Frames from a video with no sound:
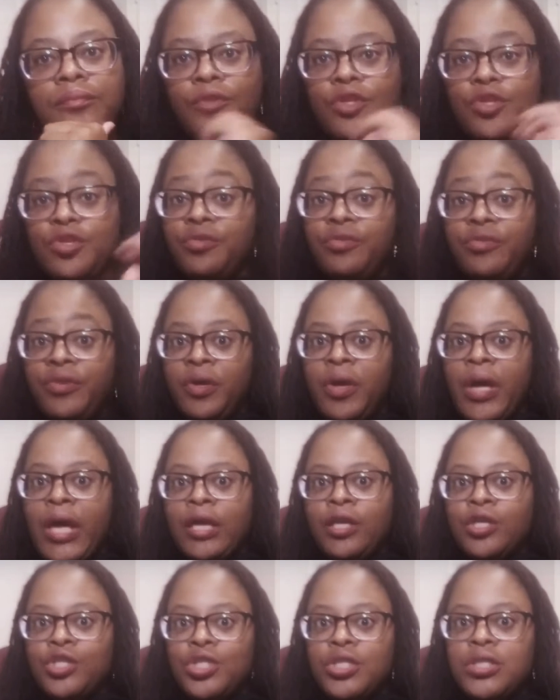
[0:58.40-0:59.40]
Do you feel
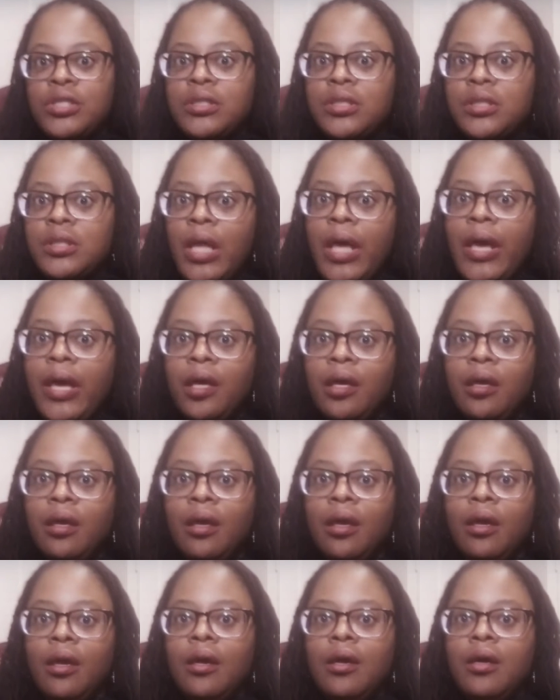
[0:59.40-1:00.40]
anxious?
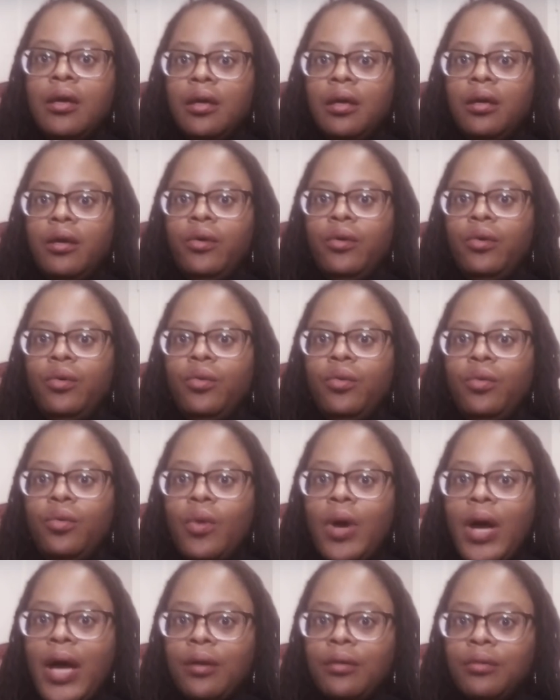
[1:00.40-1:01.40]
Like, oh, I